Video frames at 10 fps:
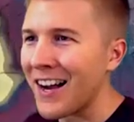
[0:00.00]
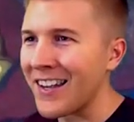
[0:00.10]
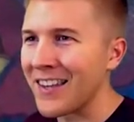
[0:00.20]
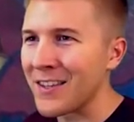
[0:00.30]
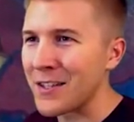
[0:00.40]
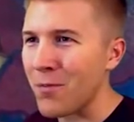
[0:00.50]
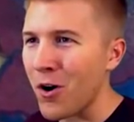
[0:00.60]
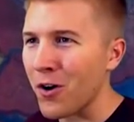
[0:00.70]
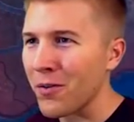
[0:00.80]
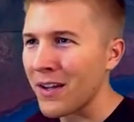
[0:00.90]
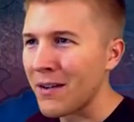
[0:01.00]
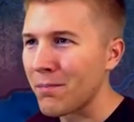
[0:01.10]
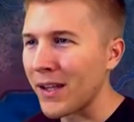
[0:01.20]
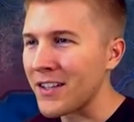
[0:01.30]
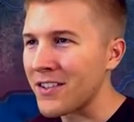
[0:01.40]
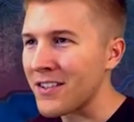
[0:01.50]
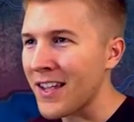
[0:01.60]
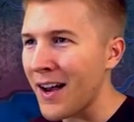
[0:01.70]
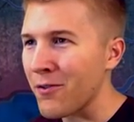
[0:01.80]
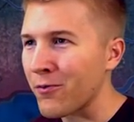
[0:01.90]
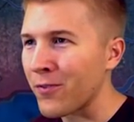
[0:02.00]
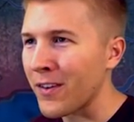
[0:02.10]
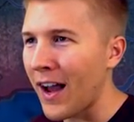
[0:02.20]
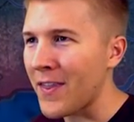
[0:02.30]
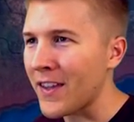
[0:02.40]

again, the small places have... I